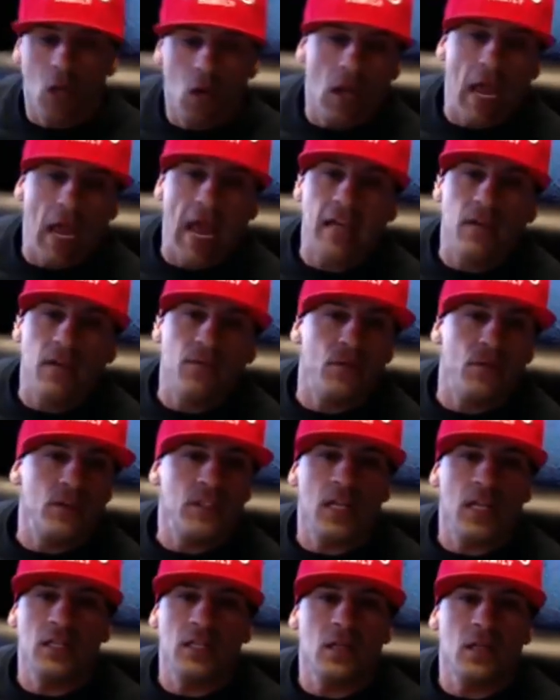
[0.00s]
Andy
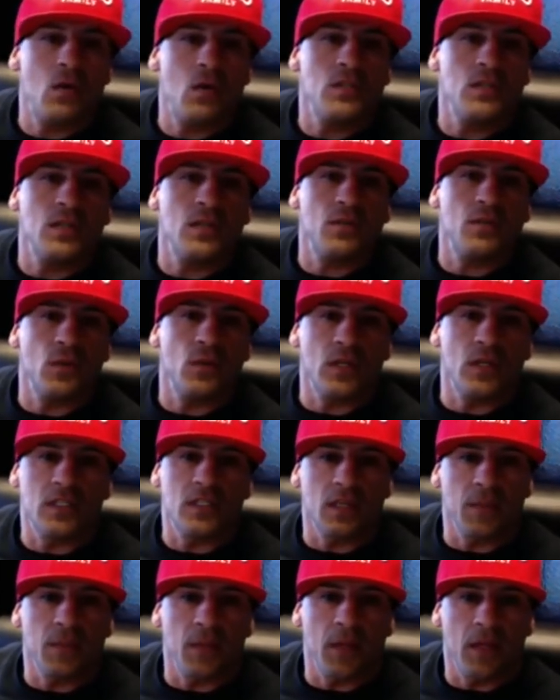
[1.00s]
Frisella is always
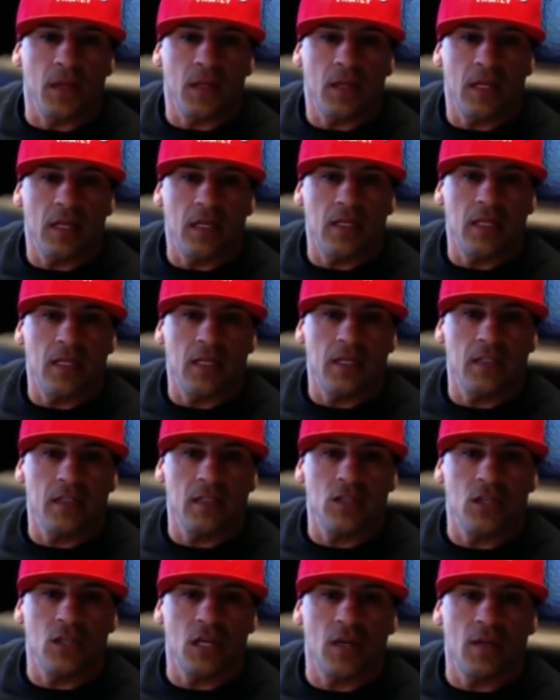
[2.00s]
influencing. Yeah, he's he, dope. He's
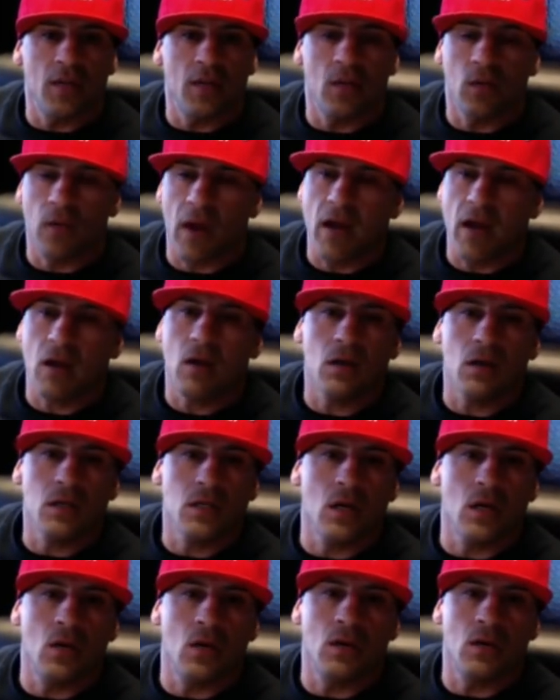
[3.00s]
legit. Grant
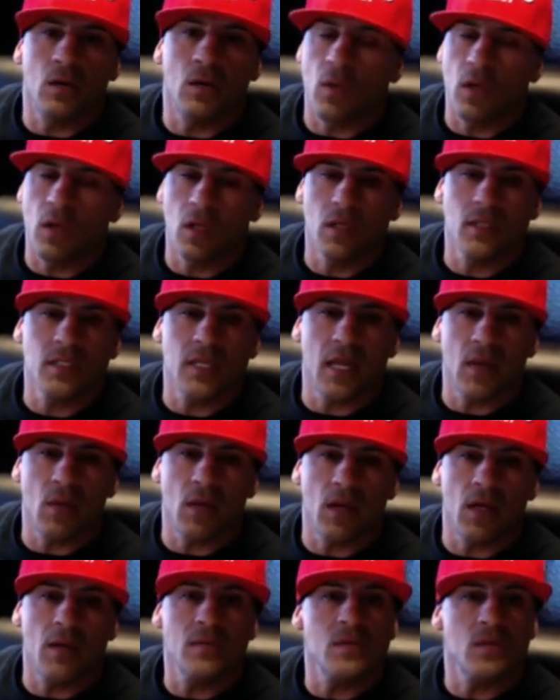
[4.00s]
Cardone, real estate. Right. When it
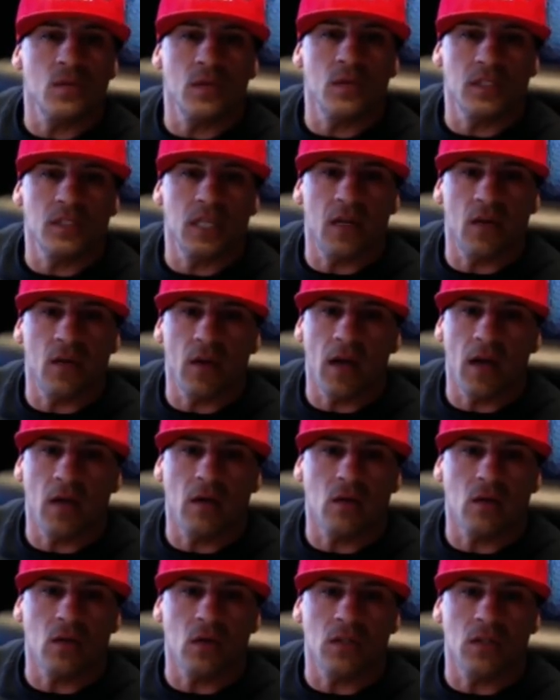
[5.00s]
comes to real estate, Grant
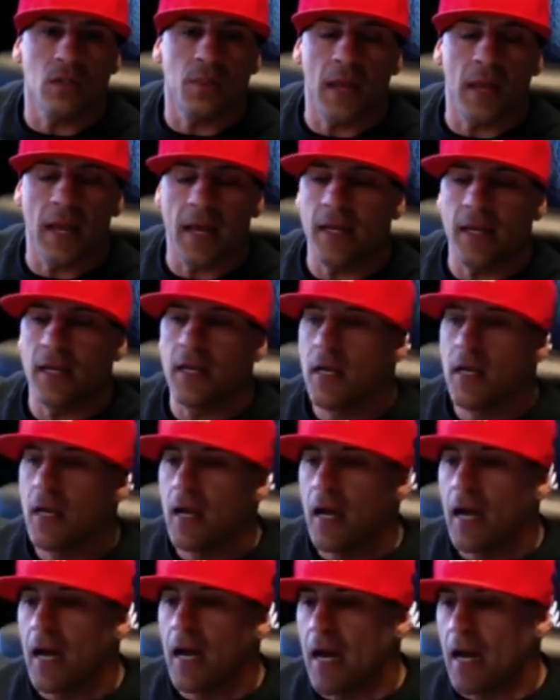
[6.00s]
Cardone's a man.
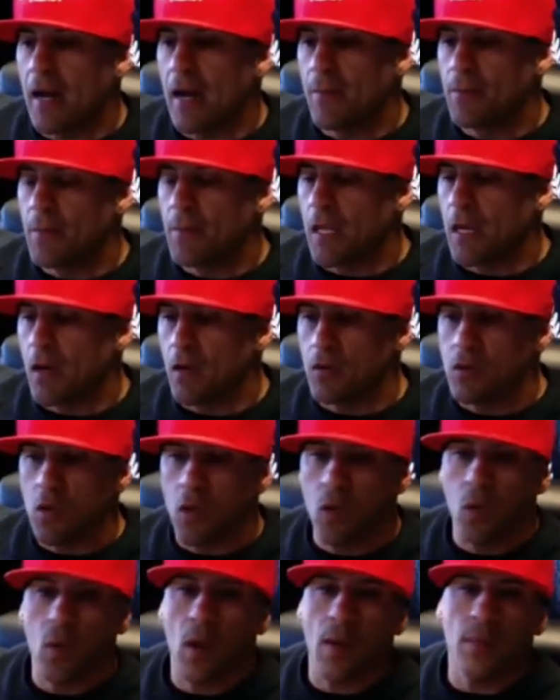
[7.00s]
Uh, you know, Tony
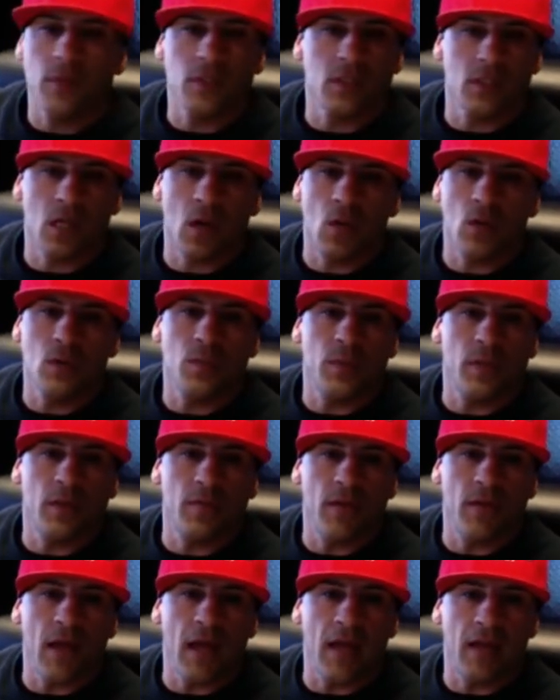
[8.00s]
Robbins has always been a
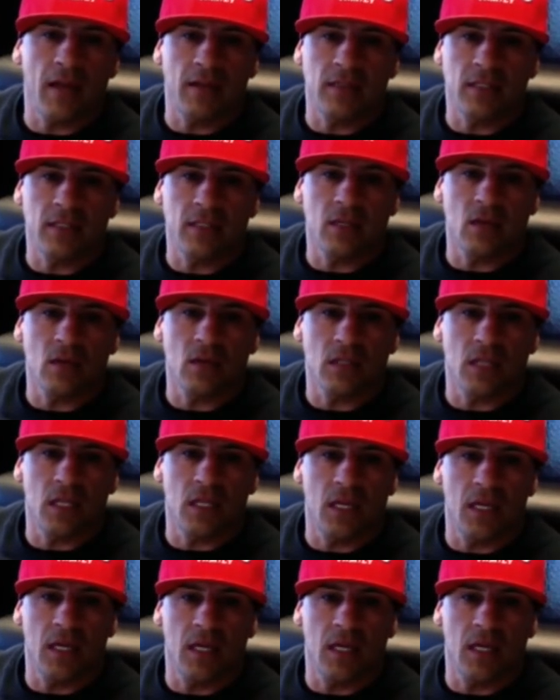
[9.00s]
fan since I was a kid.